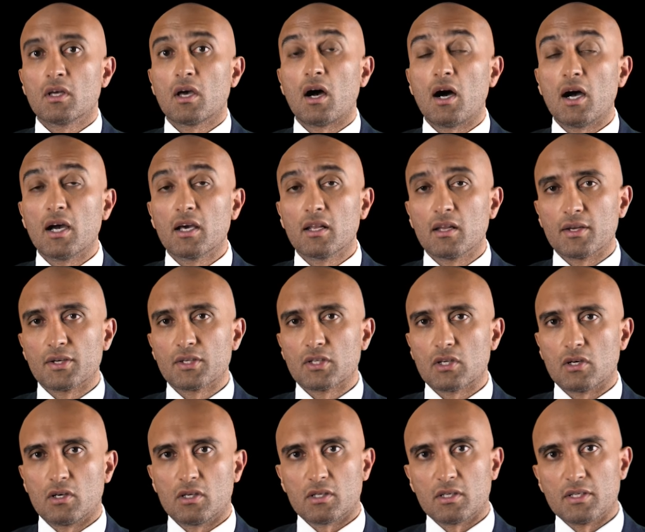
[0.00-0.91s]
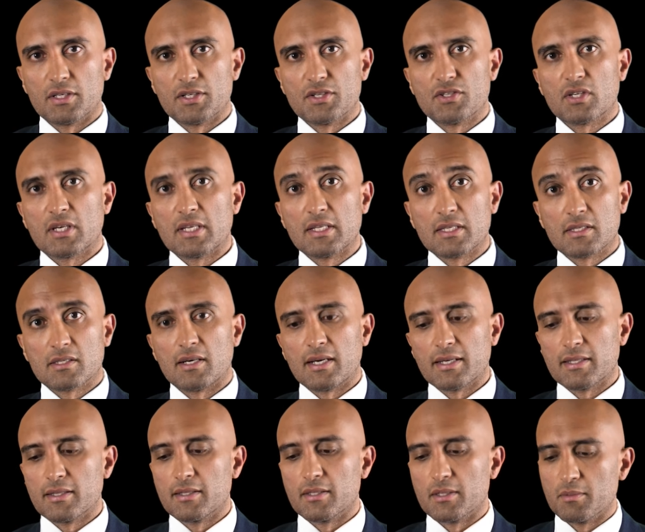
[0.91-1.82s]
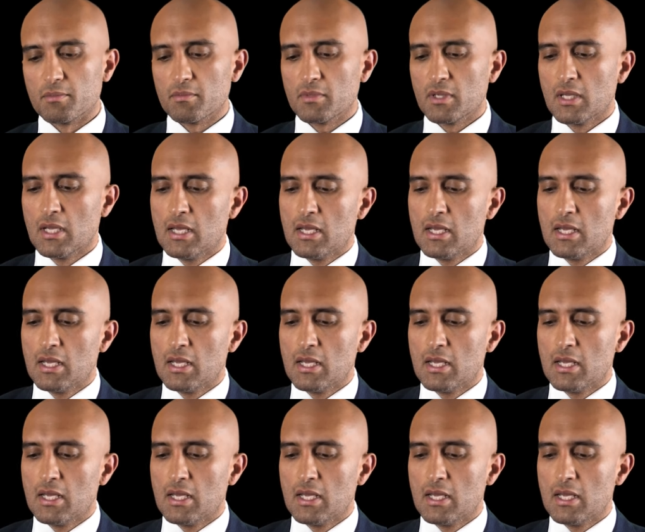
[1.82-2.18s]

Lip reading: hyaline cartilage inside them.